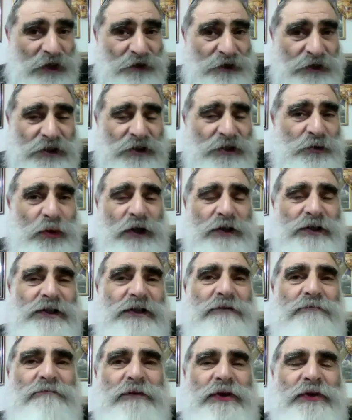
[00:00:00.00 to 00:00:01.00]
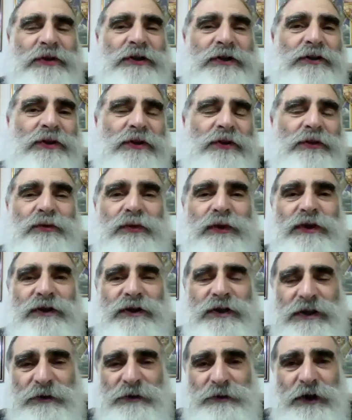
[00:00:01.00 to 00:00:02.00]
this was the miracle
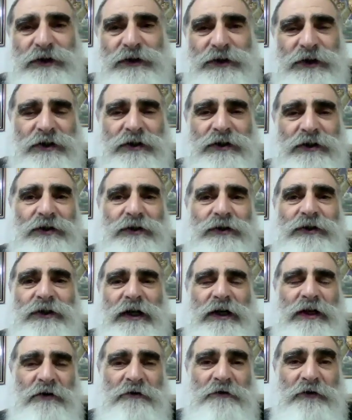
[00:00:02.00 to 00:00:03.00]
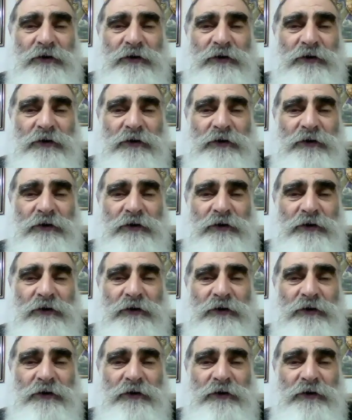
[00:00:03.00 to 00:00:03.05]
with this particular